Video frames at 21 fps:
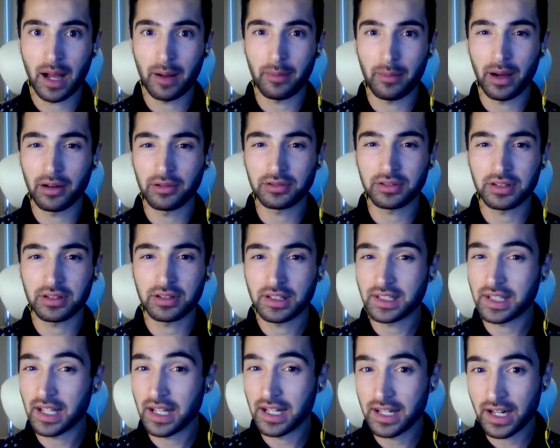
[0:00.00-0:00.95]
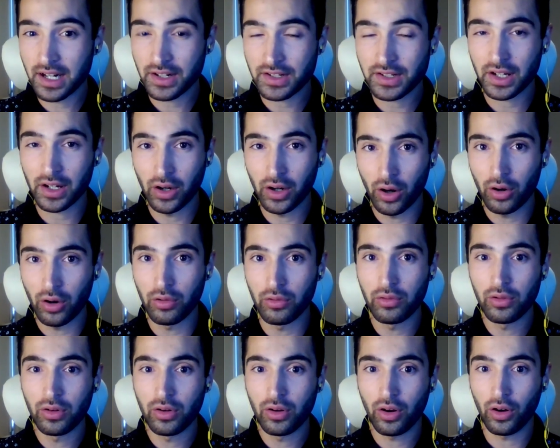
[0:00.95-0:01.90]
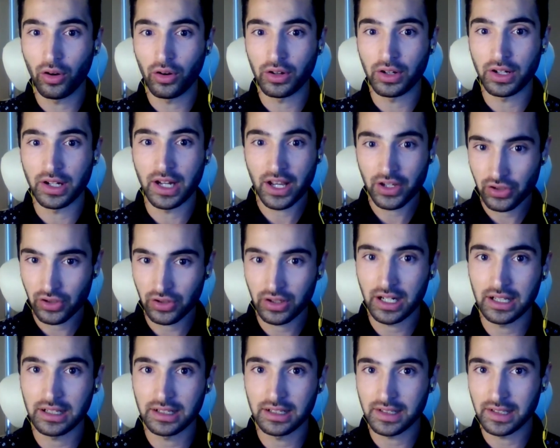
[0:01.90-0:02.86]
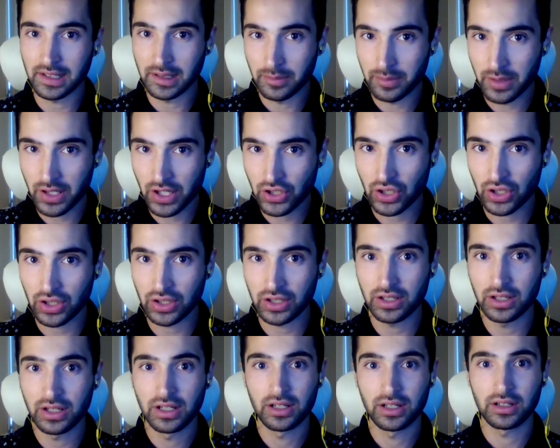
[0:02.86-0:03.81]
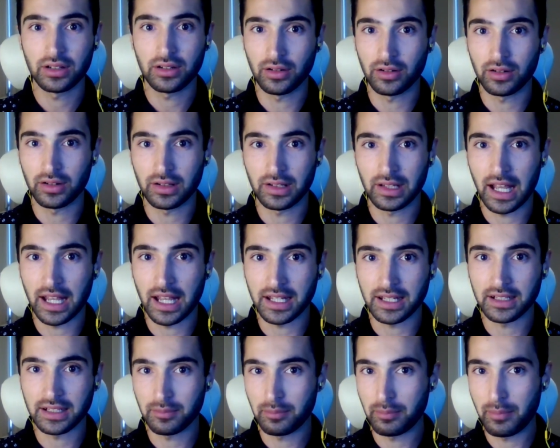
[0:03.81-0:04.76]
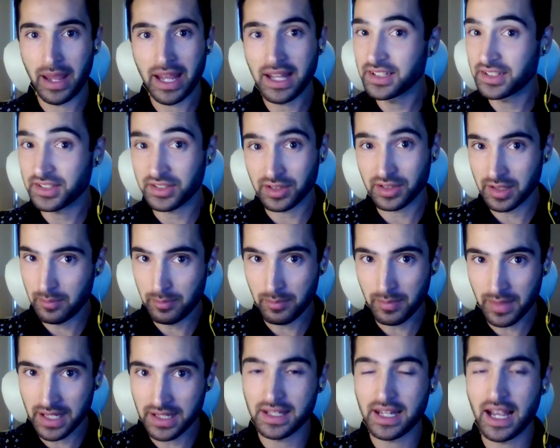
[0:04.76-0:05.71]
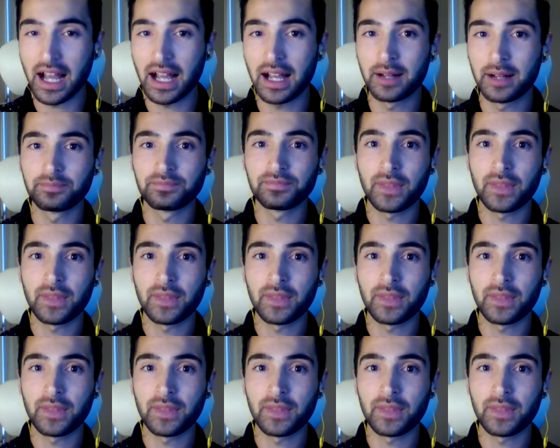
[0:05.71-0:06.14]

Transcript: about 10 years ago on national television, on like mainstream media,